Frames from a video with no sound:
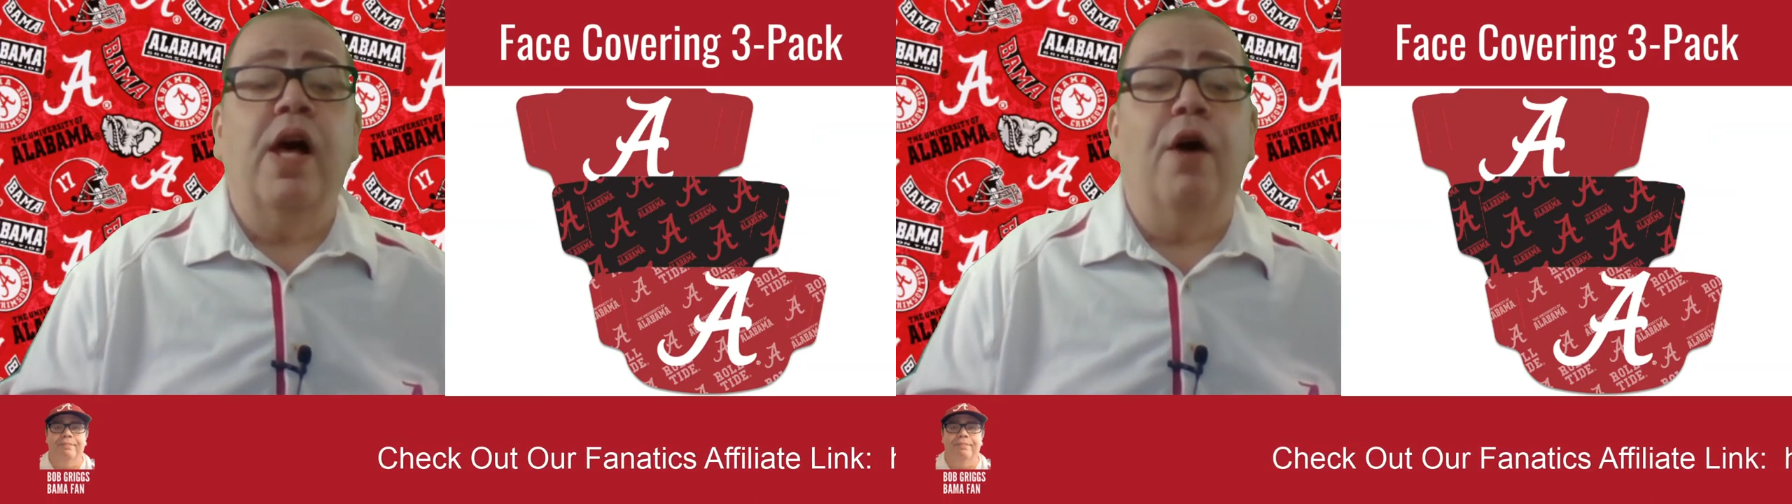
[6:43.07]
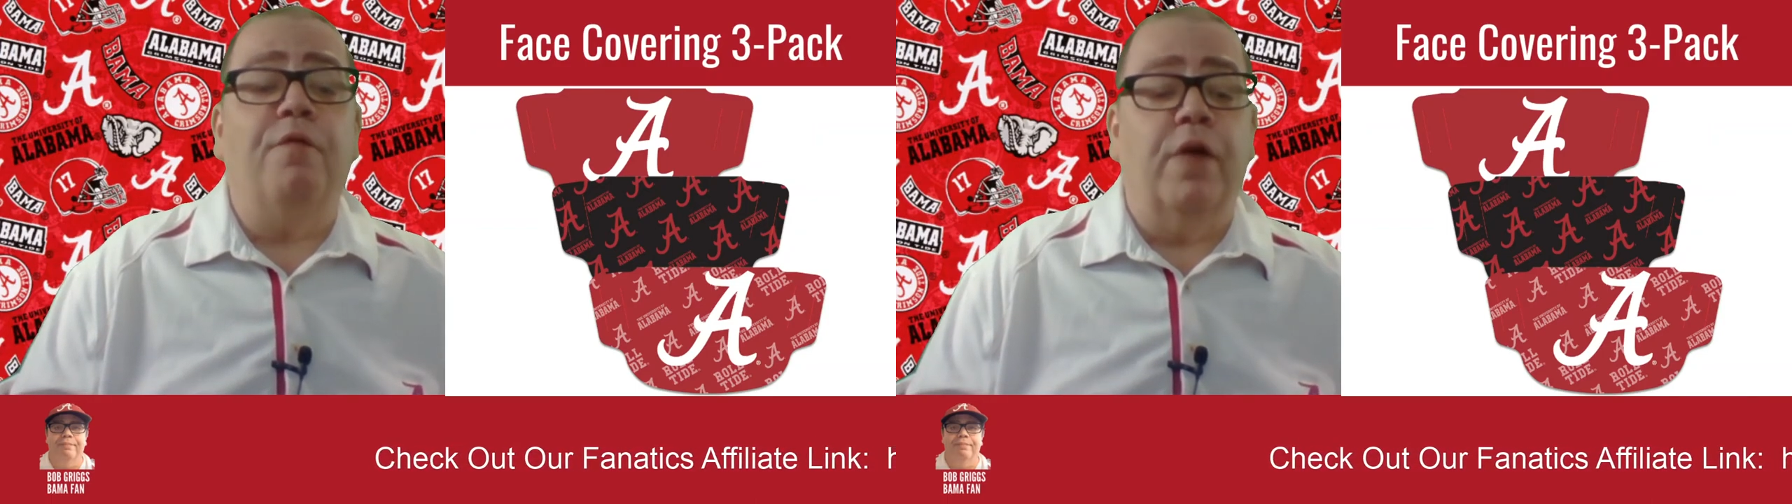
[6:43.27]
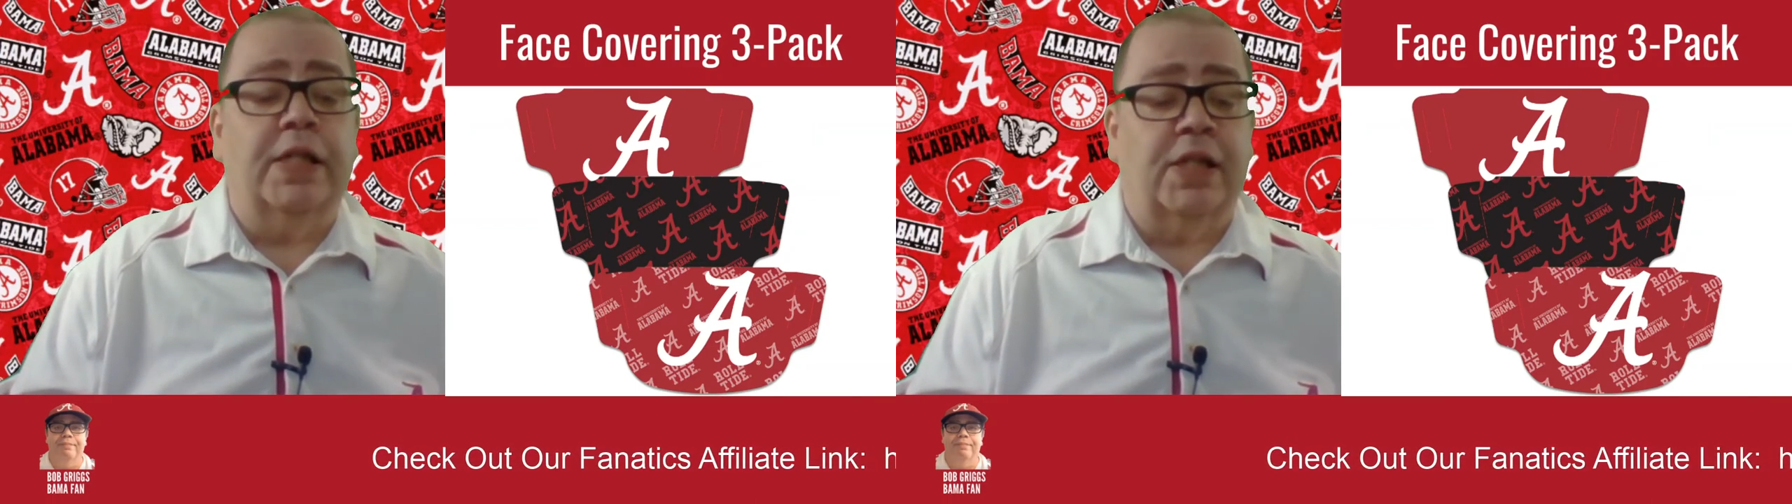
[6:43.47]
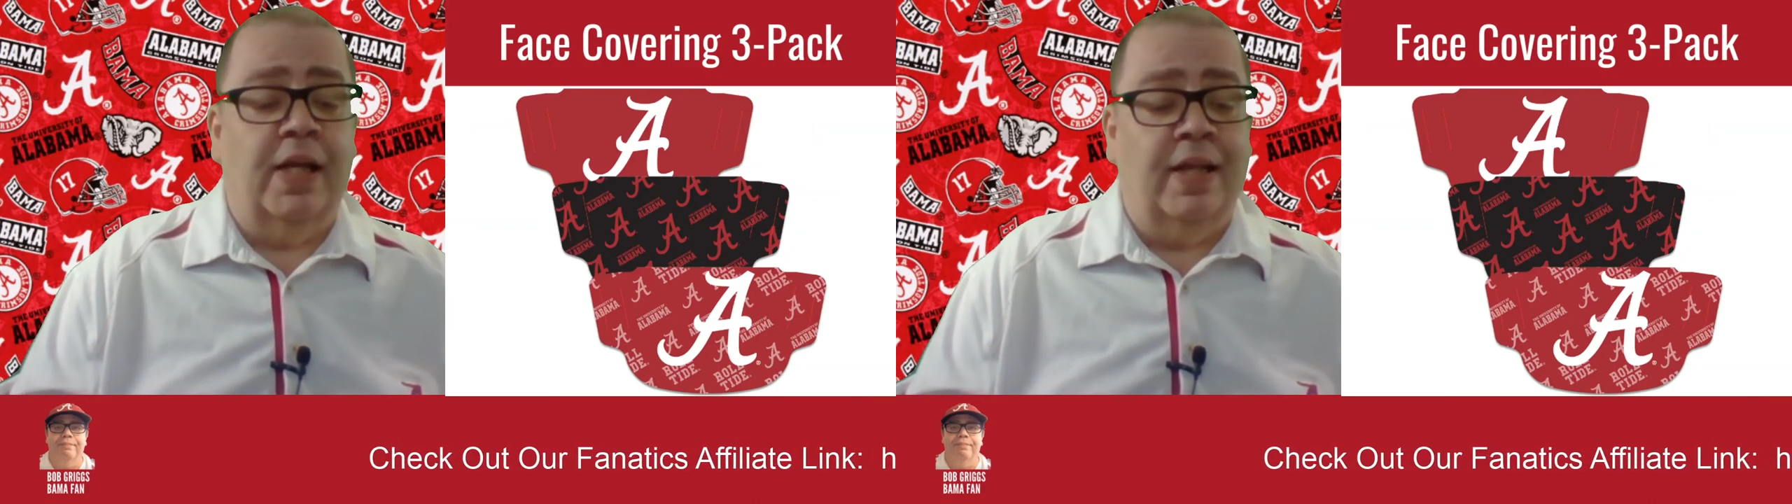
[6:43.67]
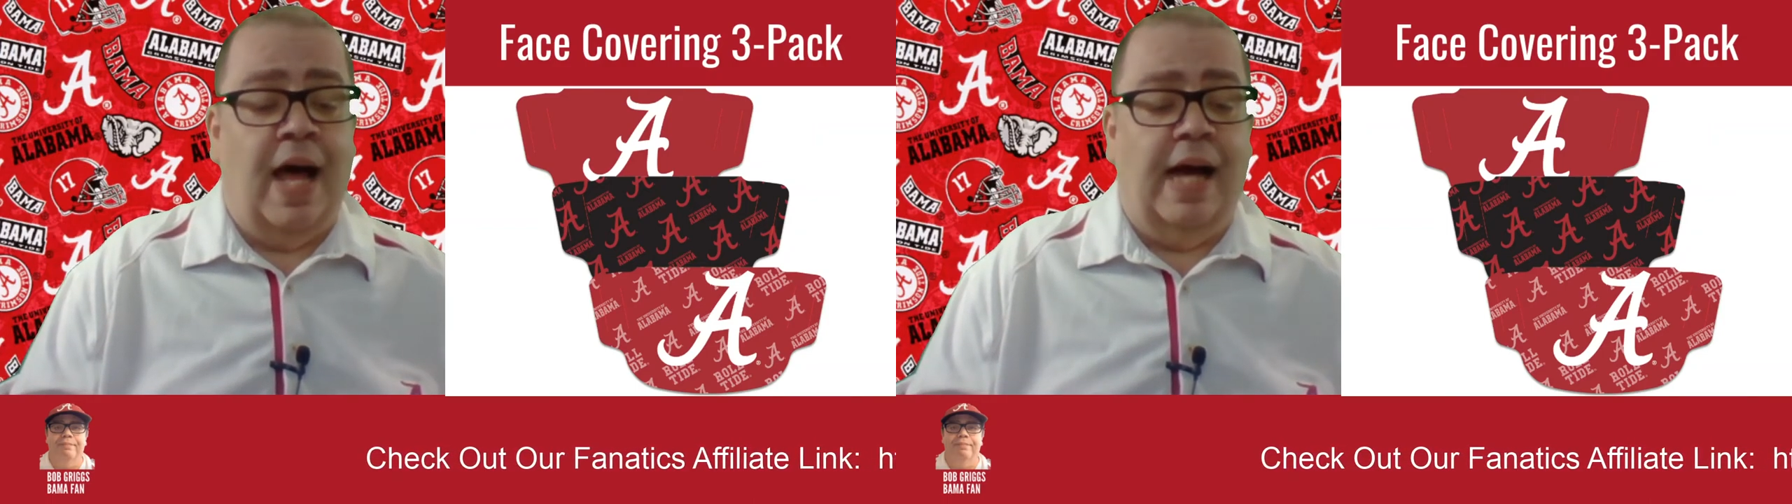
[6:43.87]

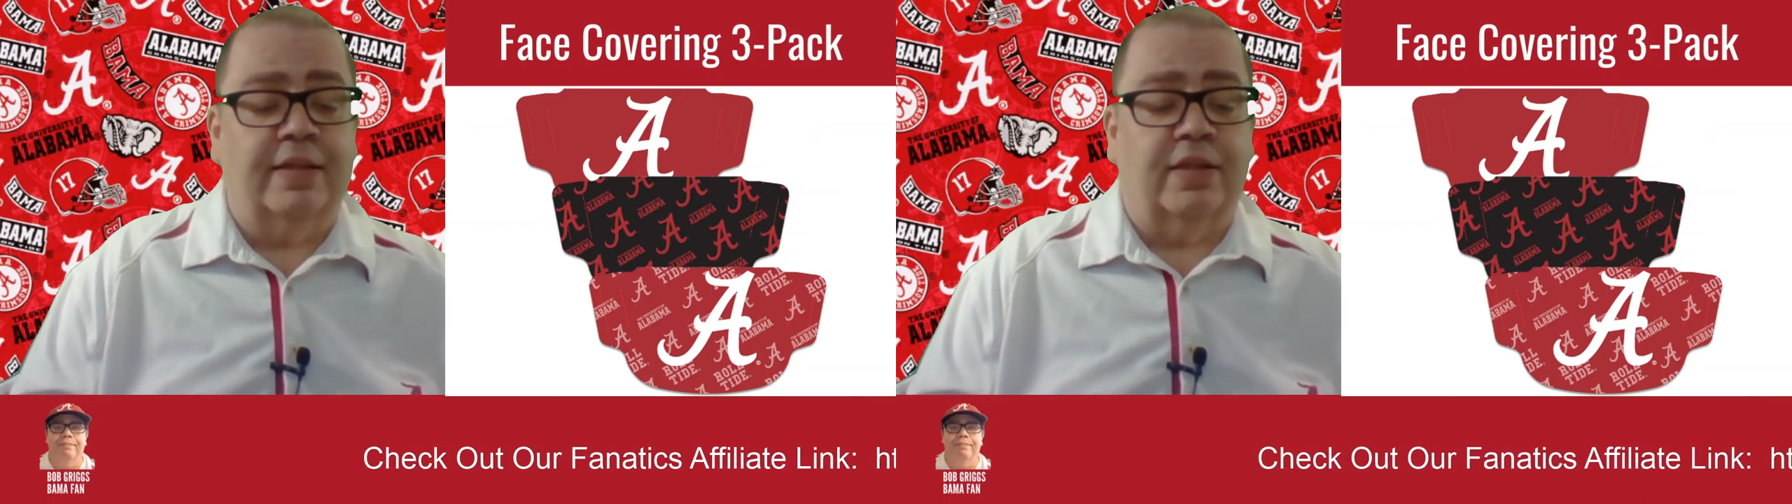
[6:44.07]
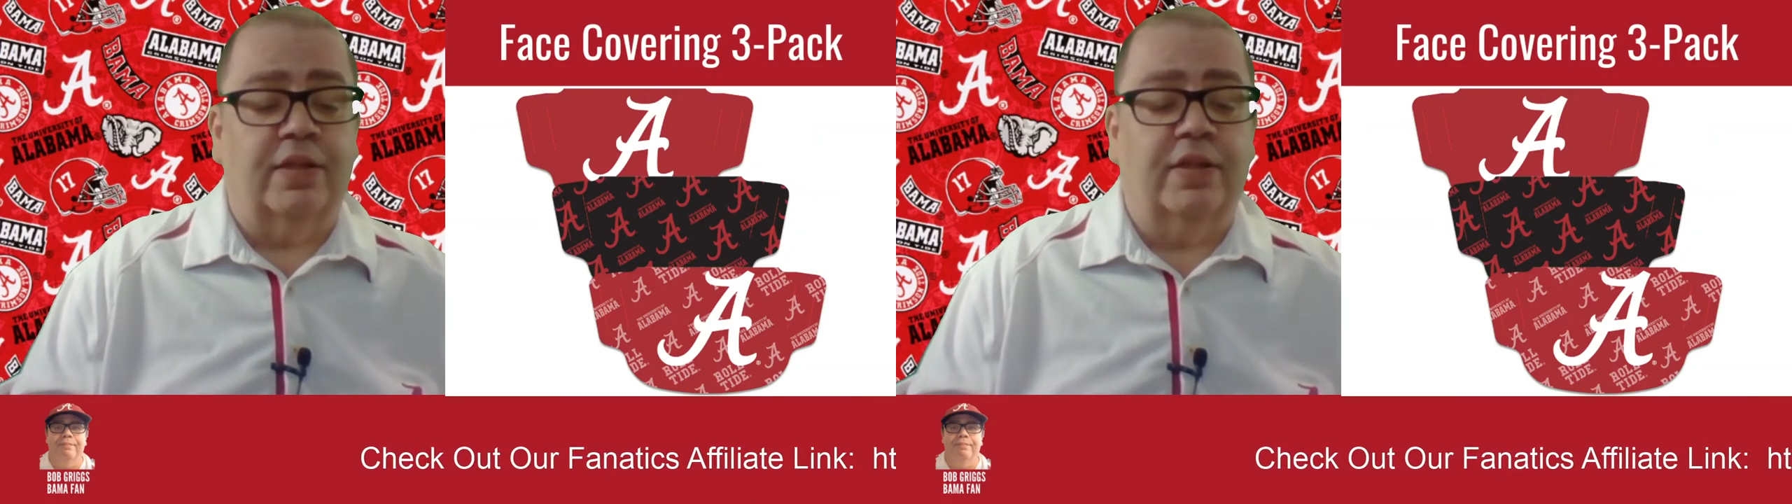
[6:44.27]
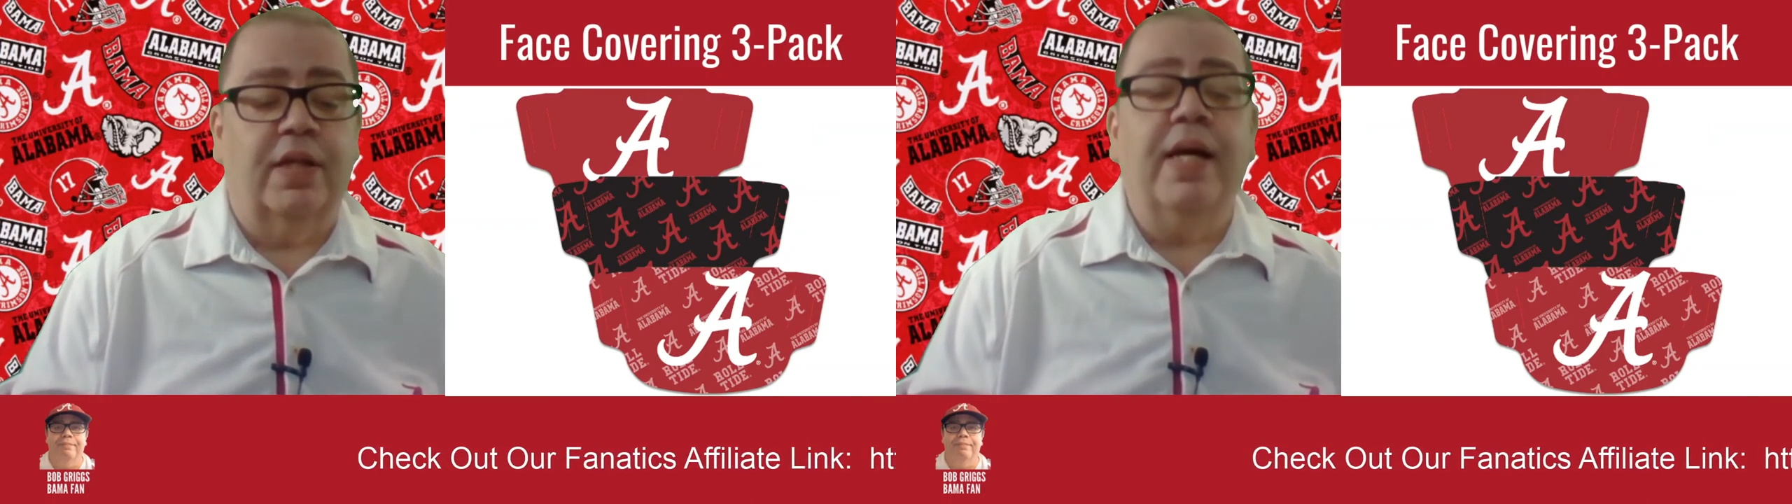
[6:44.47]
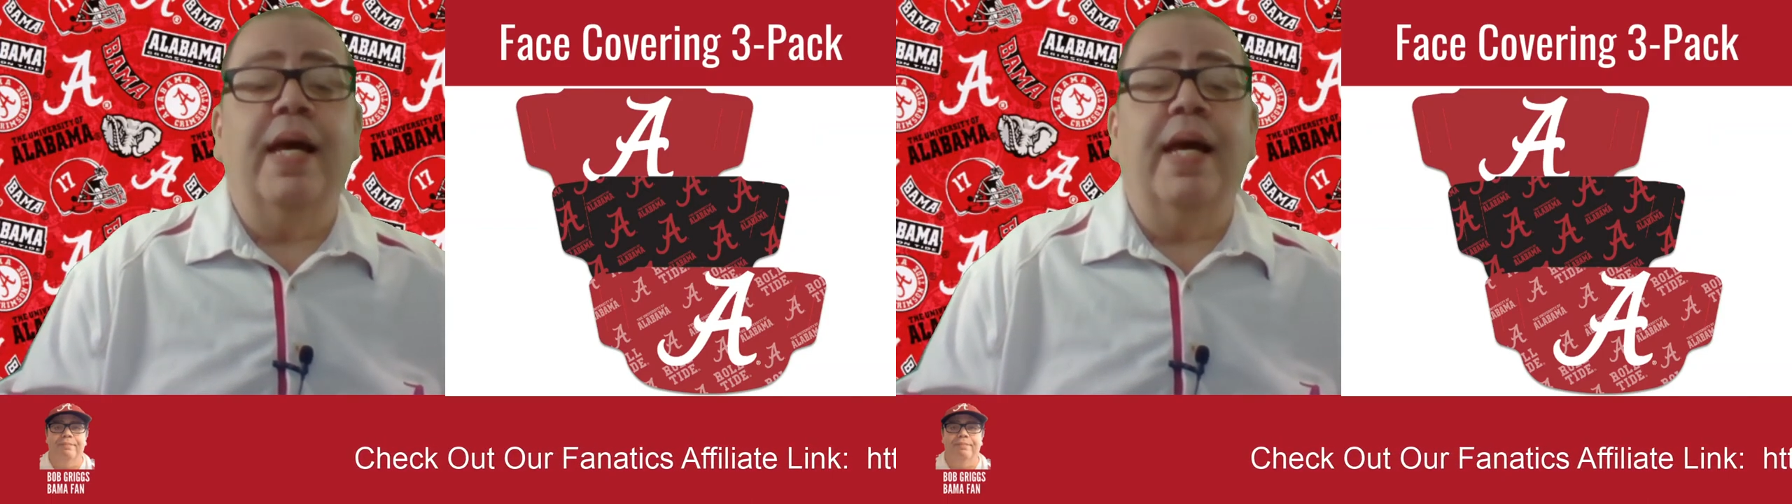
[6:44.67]
officially licensed.